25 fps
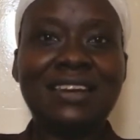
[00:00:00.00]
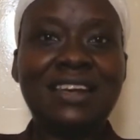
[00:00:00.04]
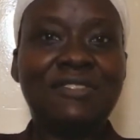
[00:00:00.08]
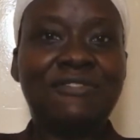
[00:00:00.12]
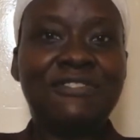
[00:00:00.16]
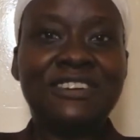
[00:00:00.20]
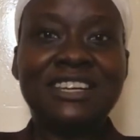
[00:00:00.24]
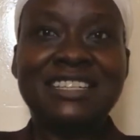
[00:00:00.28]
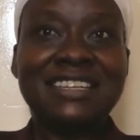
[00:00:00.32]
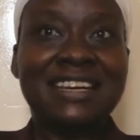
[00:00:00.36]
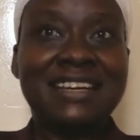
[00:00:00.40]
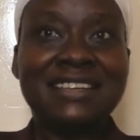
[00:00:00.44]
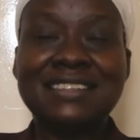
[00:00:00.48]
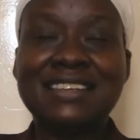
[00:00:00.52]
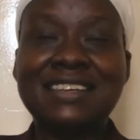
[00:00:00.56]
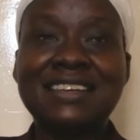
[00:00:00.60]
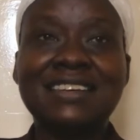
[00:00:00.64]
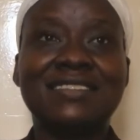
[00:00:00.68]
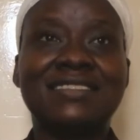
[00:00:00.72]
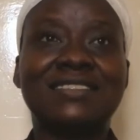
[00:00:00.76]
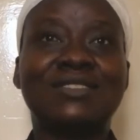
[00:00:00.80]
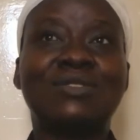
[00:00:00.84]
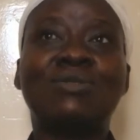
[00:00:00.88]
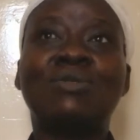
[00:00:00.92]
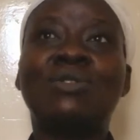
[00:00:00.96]

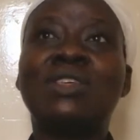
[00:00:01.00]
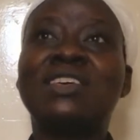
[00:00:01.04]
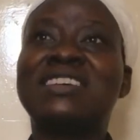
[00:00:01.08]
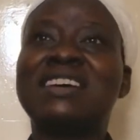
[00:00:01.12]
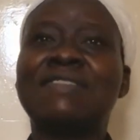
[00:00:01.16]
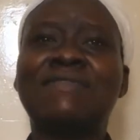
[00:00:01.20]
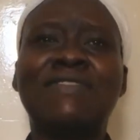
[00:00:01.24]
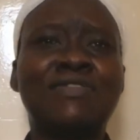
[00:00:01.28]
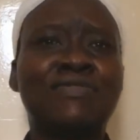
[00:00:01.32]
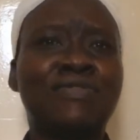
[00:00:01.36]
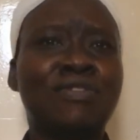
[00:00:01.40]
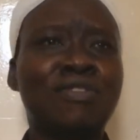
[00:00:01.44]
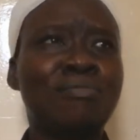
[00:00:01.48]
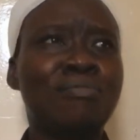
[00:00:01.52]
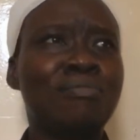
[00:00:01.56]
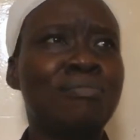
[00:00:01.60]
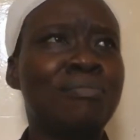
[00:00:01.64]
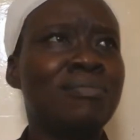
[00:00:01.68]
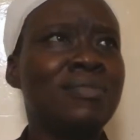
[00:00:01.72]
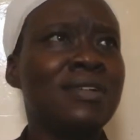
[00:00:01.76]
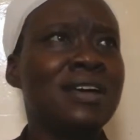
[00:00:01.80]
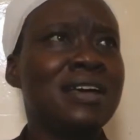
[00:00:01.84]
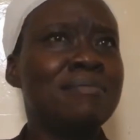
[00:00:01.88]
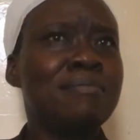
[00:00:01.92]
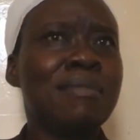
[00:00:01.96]
Deficiencies. Do they suffer
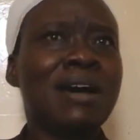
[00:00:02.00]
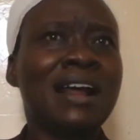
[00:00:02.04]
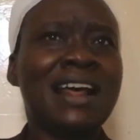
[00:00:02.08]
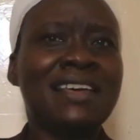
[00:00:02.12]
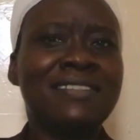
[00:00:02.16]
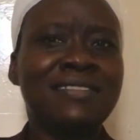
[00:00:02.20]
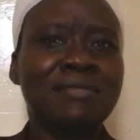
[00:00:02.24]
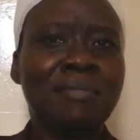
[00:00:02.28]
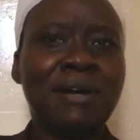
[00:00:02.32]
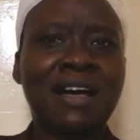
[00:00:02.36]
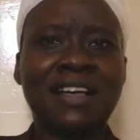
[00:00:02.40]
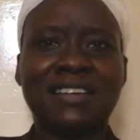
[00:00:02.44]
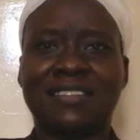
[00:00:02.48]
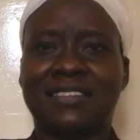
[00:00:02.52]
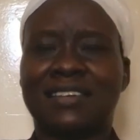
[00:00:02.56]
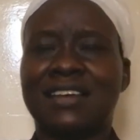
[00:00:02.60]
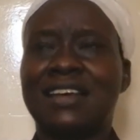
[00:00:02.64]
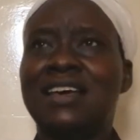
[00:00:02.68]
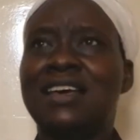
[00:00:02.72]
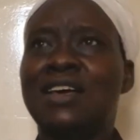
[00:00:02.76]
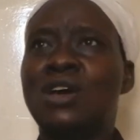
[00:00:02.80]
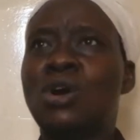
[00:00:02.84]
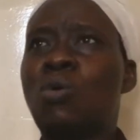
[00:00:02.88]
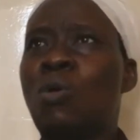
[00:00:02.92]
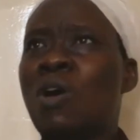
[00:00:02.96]
from marasmus,
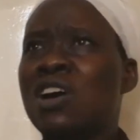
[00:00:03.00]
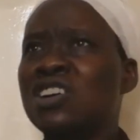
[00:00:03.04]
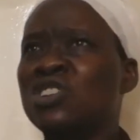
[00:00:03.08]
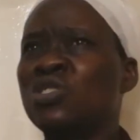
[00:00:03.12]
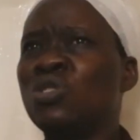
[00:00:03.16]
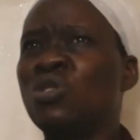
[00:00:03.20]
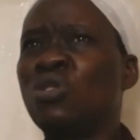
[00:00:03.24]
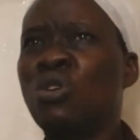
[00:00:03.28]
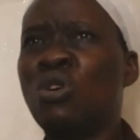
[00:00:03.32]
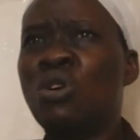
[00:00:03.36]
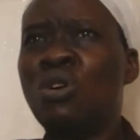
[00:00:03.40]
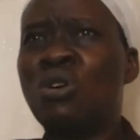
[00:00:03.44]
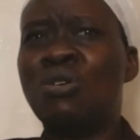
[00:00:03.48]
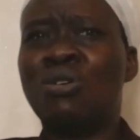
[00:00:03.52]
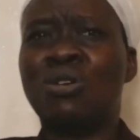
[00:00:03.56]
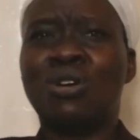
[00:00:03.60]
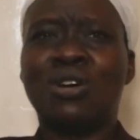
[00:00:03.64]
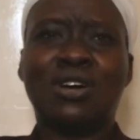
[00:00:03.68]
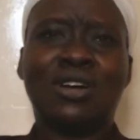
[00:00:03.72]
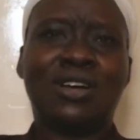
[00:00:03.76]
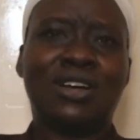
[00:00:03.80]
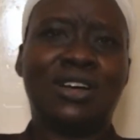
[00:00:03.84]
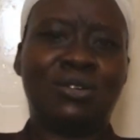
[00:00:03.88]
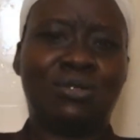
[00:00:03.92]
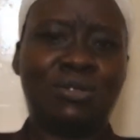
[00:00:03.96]
kwashiorkor?
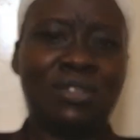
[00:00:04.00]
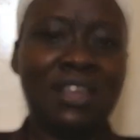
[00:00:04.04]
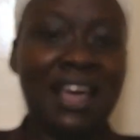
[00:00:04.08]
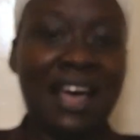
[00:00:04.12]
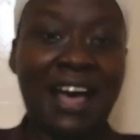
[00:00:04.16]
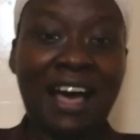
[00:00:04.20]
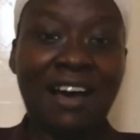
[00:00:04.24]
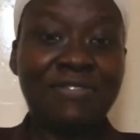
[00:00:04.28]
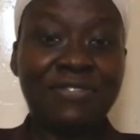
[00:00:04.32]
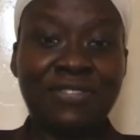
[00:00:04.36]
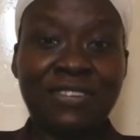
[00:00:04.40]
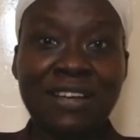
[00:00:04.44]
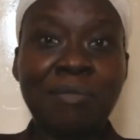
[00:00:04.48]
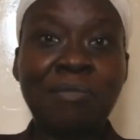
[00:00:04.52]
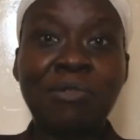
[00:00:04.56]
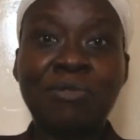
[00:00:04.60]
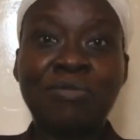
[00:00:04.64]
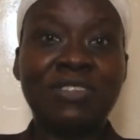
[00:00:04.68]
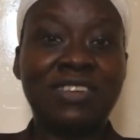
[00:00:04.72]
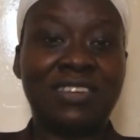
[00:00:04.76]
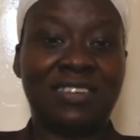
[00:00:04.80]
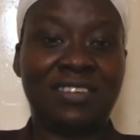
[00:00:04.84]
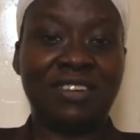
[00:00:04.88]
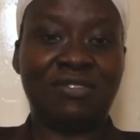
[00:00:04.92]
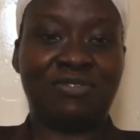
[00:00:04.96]
Do they have some
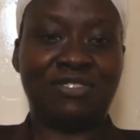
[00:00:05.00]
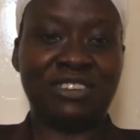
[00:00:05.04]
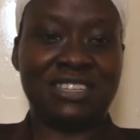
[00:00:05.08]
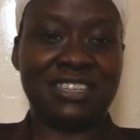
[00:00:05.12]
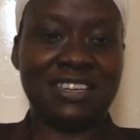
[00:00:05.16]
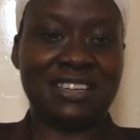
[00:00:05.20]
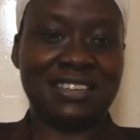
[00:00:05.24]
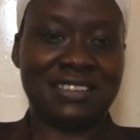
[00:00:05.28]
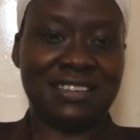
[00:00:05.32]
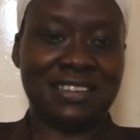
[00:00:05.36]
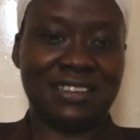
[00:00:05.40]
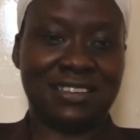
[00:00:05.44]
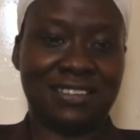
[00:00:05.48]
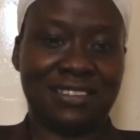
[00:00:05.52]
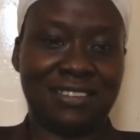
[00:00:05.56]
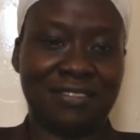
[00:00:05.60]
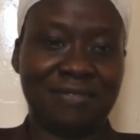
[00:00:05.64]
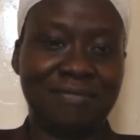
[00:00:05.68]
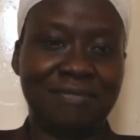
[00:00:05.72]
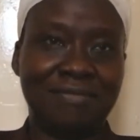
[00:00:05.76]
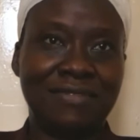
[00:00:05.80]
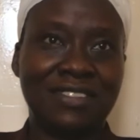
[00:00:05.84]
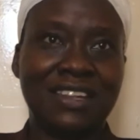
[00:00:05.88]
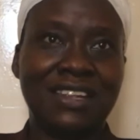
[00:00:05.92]
of these deficiencies?